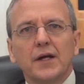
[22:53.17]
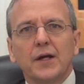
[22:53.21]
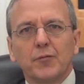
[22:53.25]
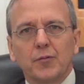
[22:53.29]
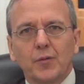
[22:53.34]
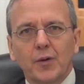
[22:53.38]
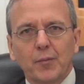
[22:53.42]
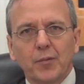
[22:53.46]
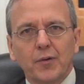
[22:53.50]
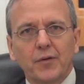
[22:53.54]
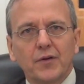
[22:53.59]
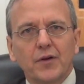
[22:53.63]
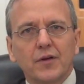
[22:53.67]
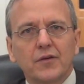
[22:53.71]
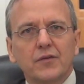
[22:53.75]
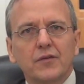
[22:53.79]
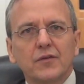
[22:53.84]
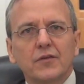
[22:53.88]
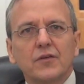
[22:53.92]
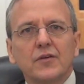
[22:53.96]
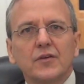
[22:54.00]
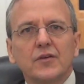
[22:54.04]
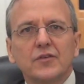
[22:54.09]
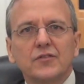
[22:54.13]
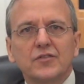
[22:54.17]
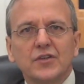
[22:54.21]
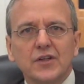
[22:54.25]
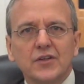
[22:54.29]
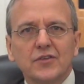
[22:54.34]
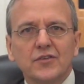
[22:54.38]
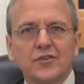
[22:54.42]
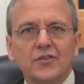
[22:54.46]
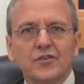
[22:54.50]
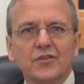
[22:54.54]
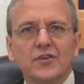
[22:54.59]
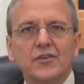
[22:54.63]
Remember that
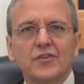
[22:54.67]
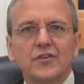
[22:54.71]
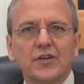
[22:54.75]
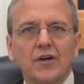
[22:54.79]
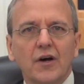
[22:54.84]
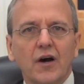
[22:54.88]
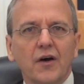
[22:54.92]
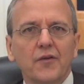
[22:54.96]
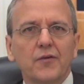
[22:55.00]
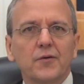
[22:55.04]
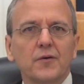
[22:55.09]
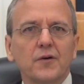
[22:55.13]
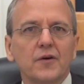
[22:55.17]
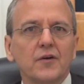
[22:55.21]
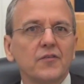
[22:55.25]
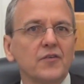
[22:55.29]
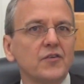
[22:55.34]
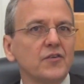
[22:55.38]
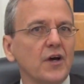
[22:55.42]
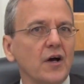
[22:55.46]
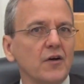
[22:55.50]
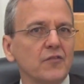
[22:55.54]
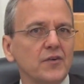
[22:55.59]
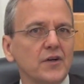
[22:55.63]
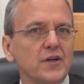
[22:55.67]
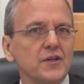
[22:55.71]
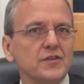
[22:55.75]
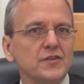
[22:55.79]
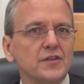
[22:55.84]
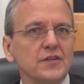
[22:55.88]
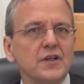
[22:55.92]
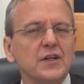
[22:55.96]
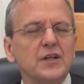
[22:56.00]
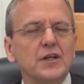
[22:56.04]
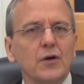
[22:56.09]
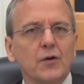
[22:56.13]
Jesus is the author of
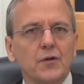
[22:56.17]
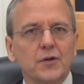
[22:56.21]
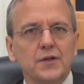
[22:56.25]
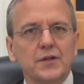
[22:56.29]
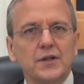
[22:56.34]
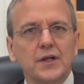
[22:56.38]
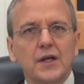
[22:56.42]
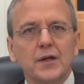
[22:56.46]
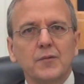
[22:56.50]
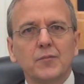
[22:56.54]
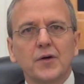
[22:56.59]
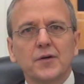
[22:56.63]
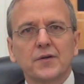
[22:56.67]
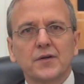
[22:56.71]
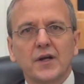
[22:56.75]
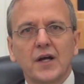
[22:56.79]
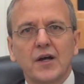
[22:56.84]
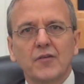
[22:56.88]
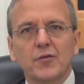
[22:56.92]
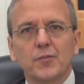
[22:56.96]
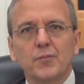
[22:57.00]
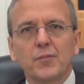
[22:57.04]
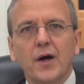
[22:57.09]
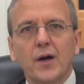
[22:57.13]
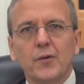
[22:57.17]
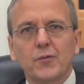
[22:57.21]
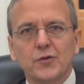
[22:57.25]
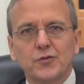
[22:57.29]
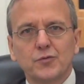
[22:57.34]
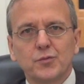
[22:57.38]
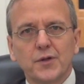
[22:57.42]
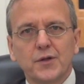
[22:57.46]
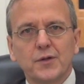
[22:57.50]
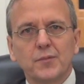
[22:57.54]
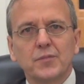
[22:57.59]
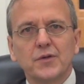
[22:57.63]
salvation and the only name under heaven by
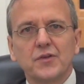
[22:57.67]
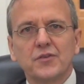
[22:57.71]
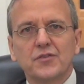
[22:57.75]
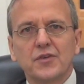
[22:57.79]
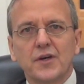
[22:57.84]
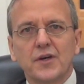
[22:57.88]
which we can be